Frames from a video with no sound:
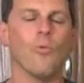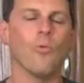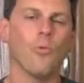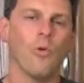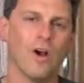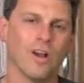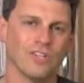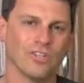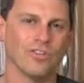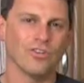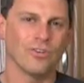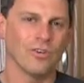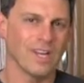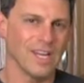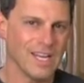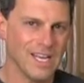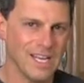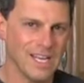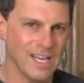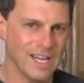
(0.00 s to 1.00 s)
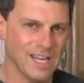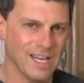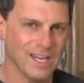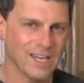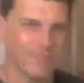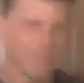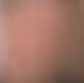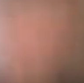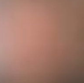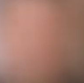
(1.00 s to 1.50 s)
what you're
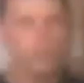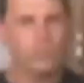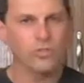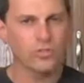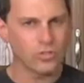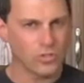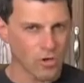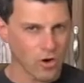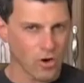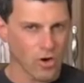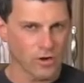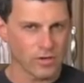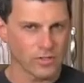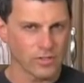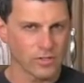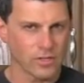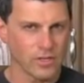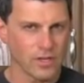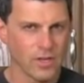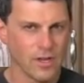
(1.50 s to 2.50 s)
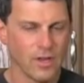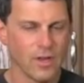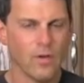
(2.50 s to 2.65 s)
eating. All starts